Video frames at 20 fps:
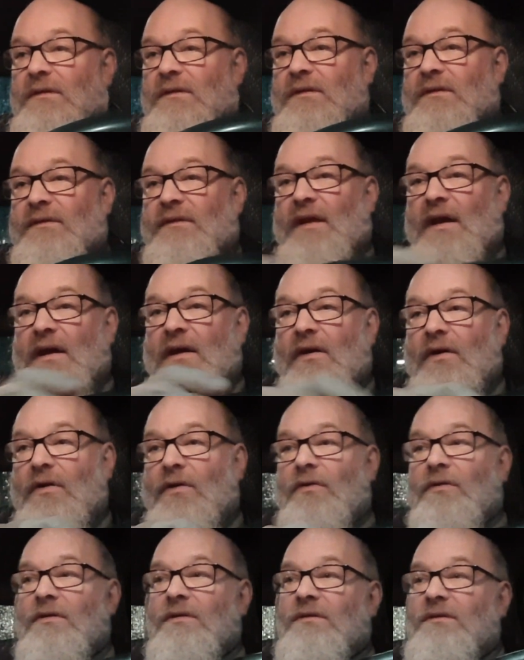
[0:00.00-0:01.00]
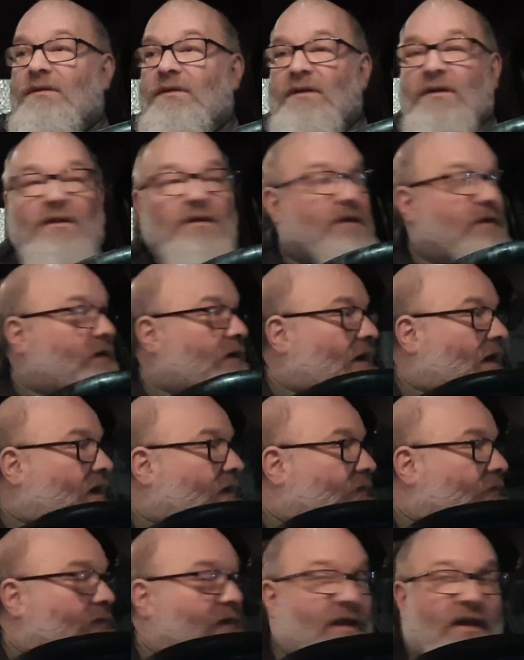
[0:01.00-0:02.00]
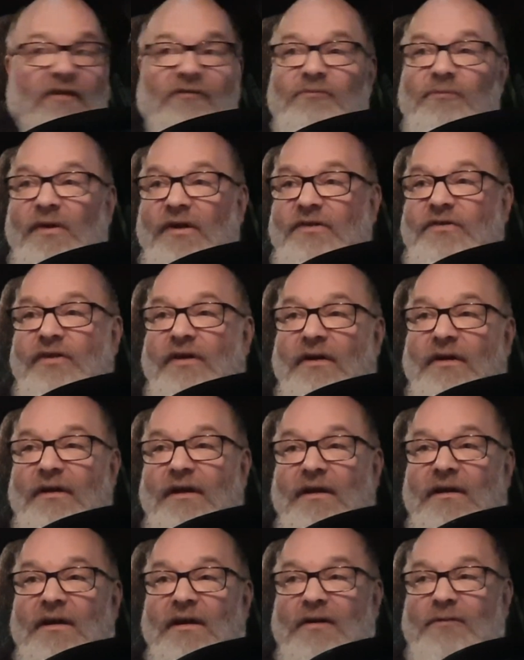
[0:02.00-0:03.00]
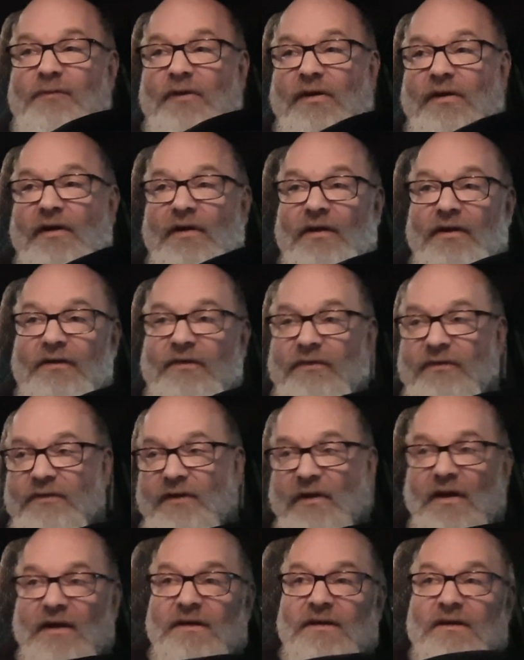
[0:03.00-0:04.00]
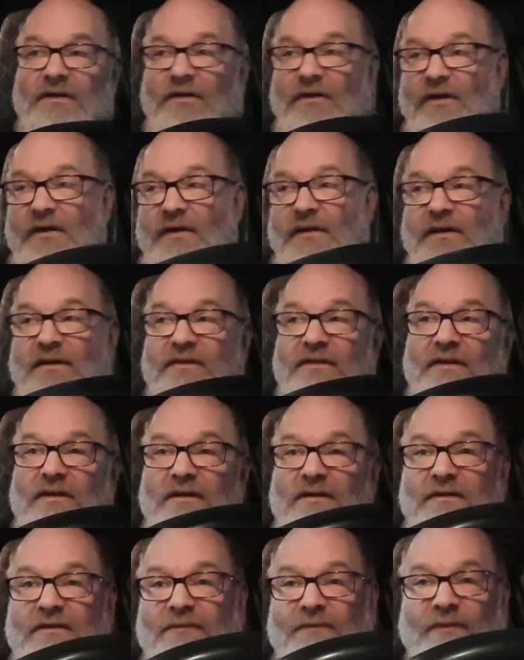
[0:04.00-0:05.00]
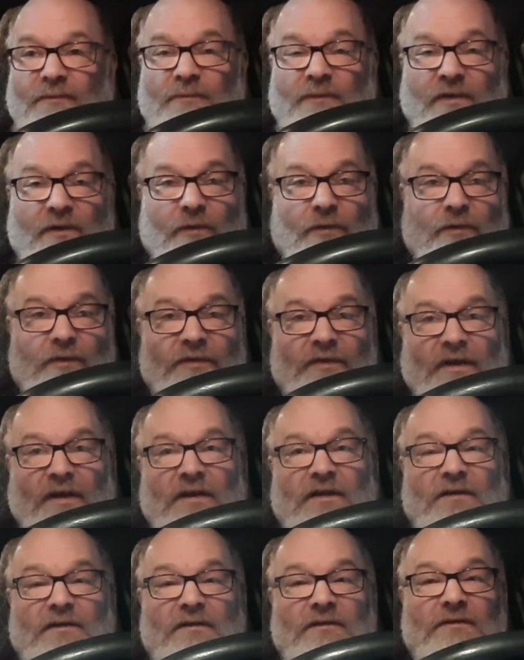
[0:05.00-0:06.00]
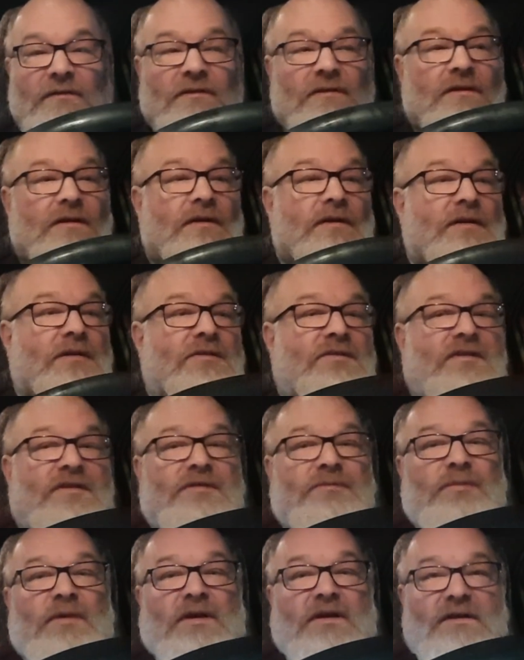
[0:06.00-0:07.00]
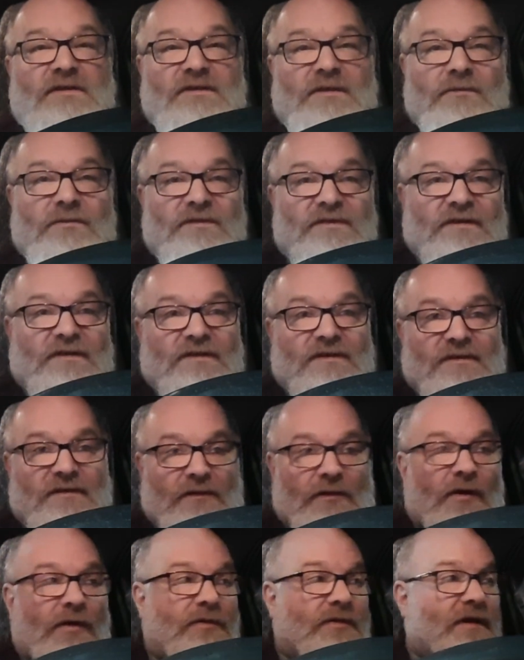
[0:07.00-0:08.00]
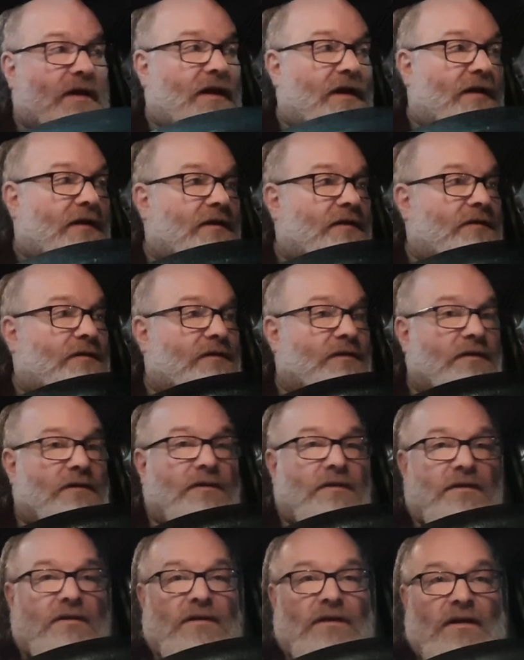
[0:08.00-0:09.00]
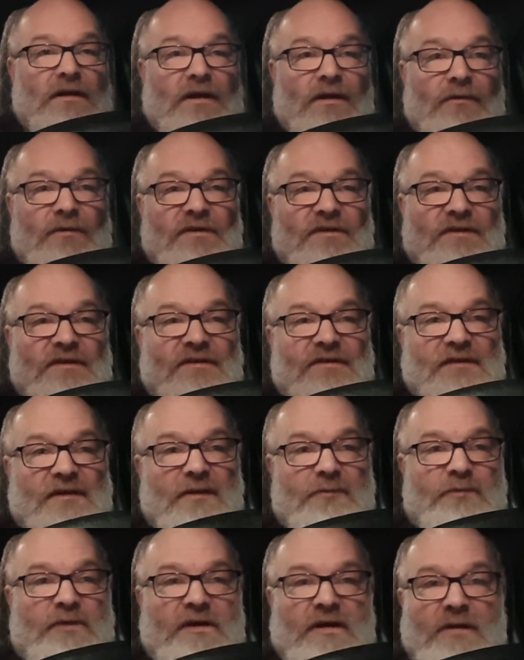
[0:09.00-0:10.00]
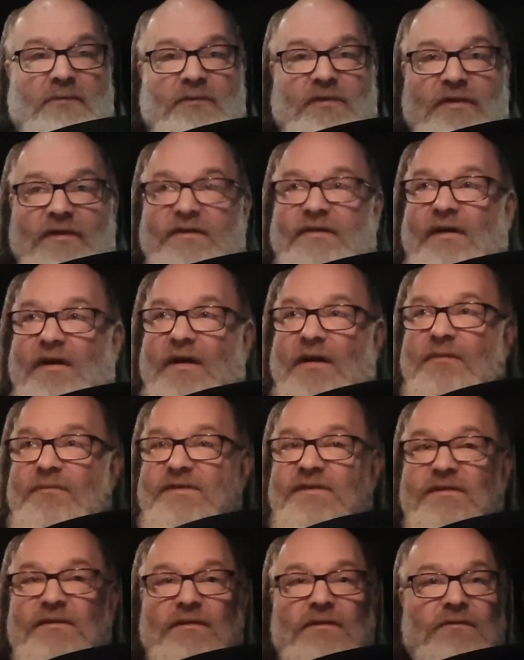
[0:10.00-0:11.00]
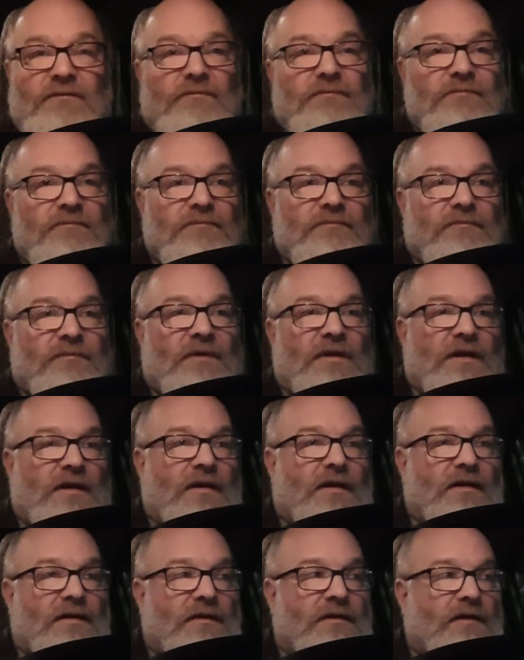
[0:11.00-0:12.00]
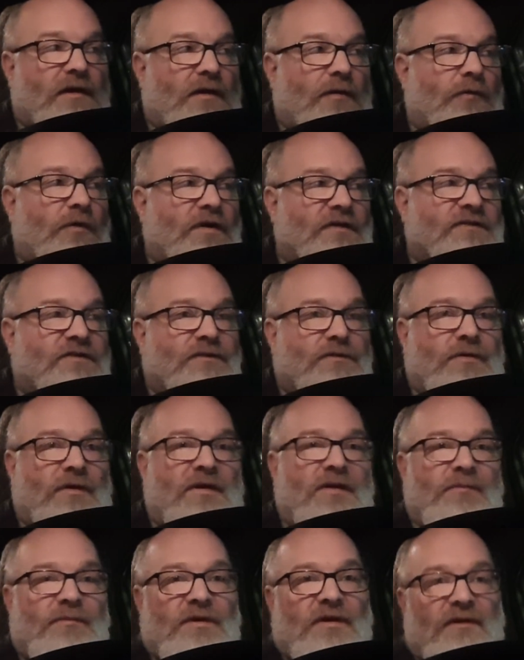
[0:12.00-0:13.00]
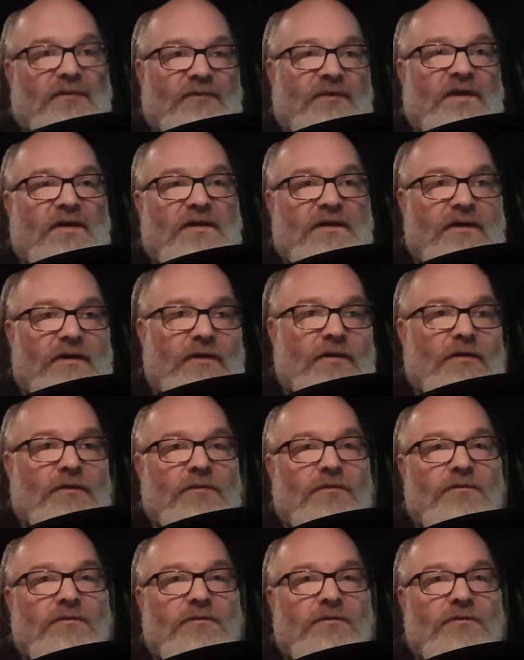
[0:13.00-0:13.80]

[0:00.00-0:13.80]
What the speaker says: Now I don't have much on. I got about 190 on, I think, from the whole night, just because it was a slow night, and I went to sleep a number of times, and I watched quite a bit of video,